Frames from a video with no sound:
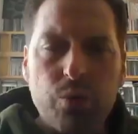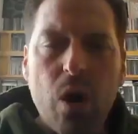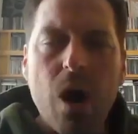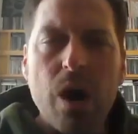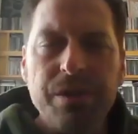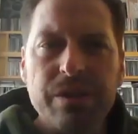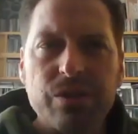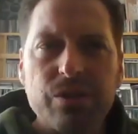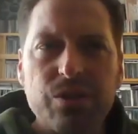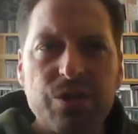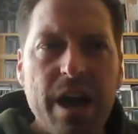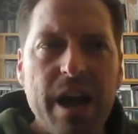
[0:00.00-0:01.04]

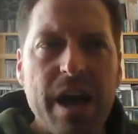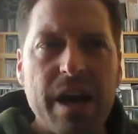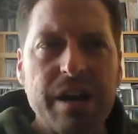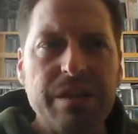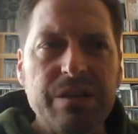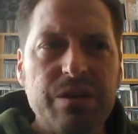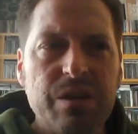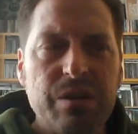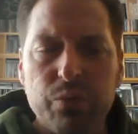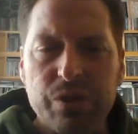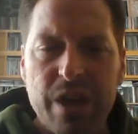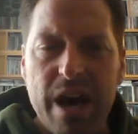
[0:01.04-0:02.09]
rawness, and it
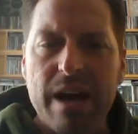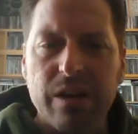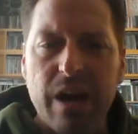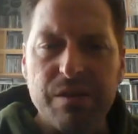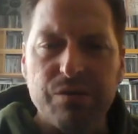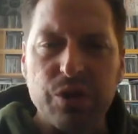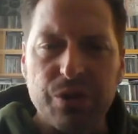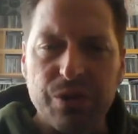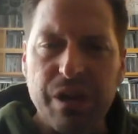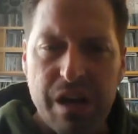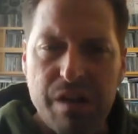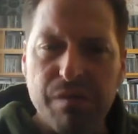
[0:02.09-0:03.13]
was that kind of
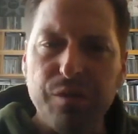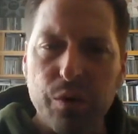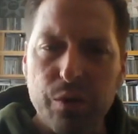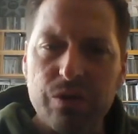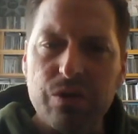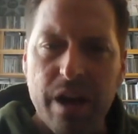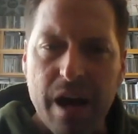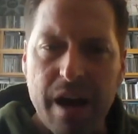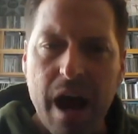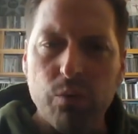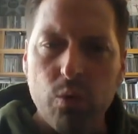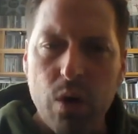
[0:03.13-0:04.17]
certainly an influence then
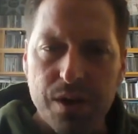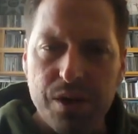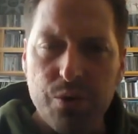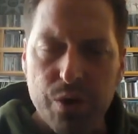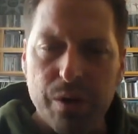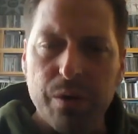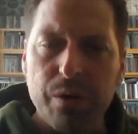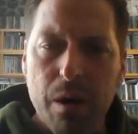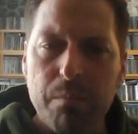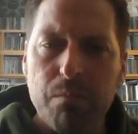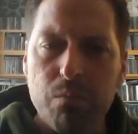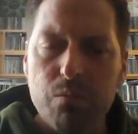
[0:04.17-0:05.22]
on what you were
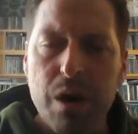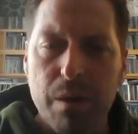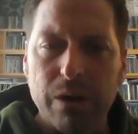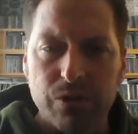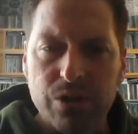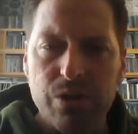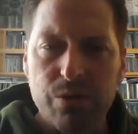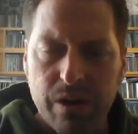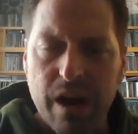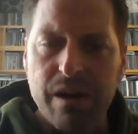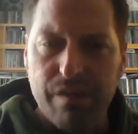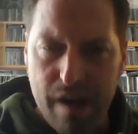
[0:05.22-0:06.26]
about to do with kind of